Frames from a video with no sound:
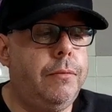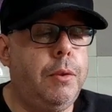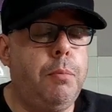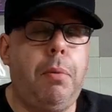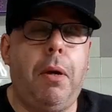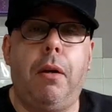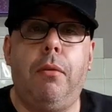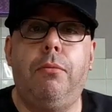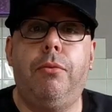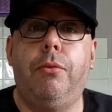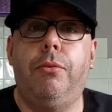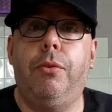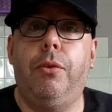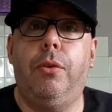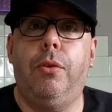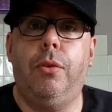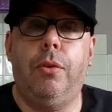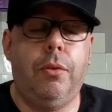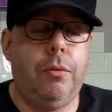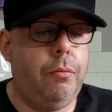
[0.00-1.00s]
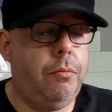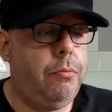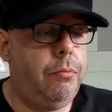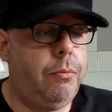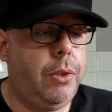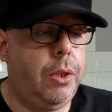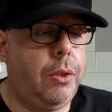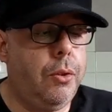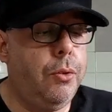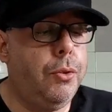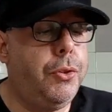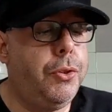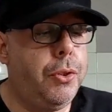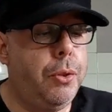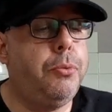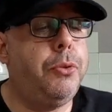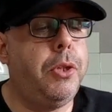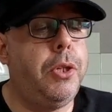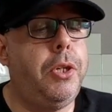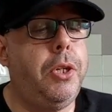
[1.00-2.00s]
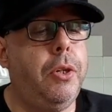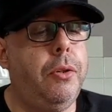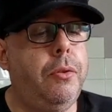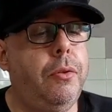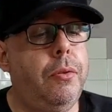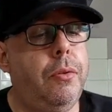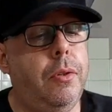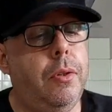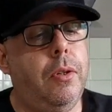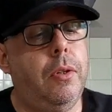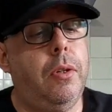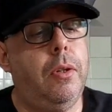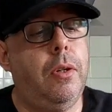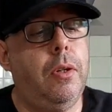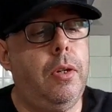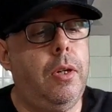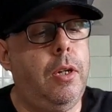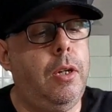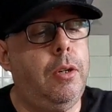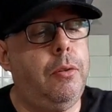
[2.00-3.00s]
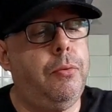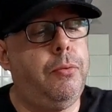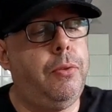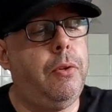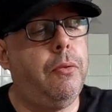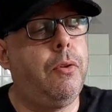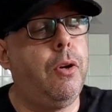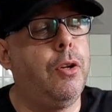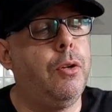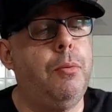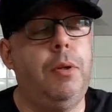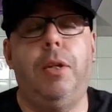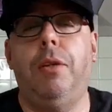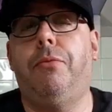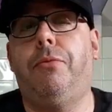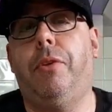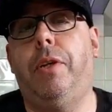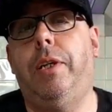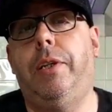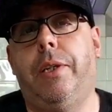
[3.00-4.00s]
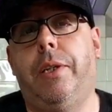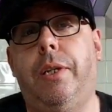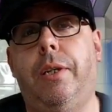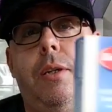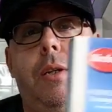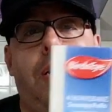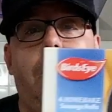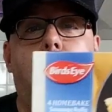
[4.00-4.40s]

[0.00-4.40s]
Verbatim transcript: Pound for four. It's a good substitute if you've got them in your freezer